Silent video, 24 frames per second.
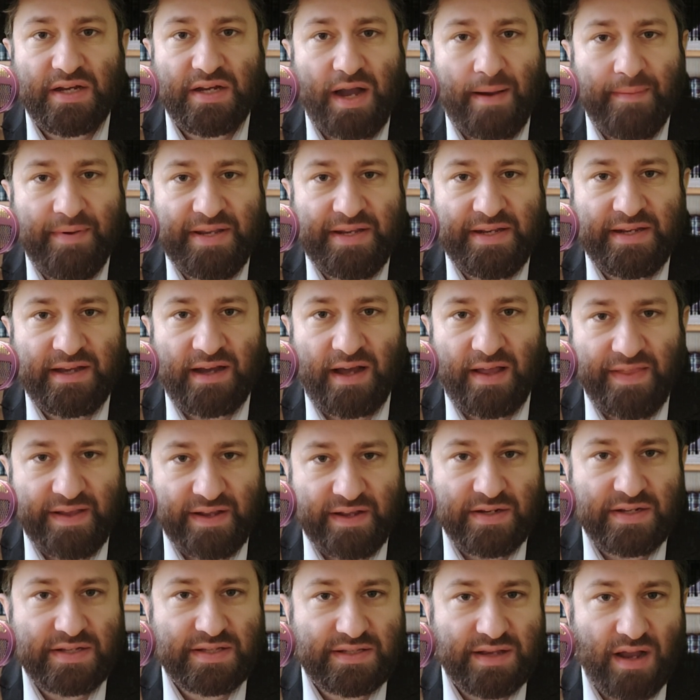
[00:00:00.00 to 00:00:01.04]
I mean, are they
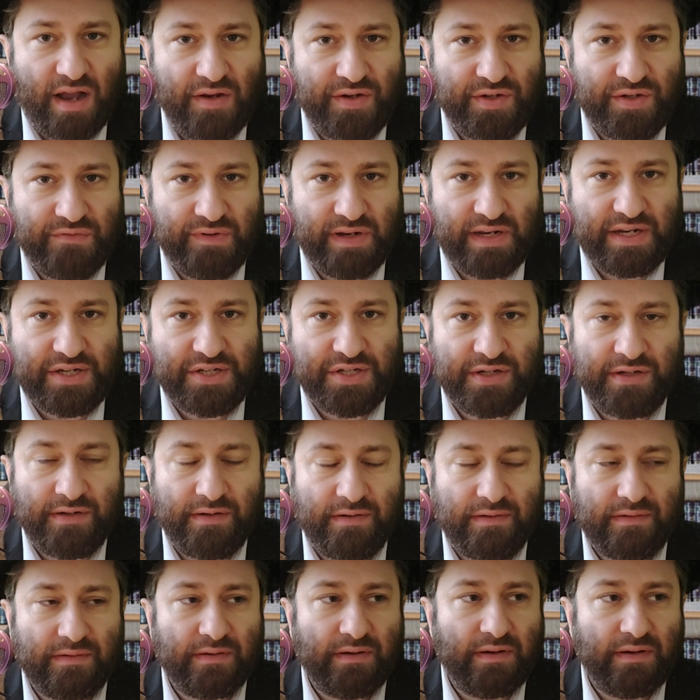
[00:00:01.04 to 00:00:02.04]
going to start a new religion?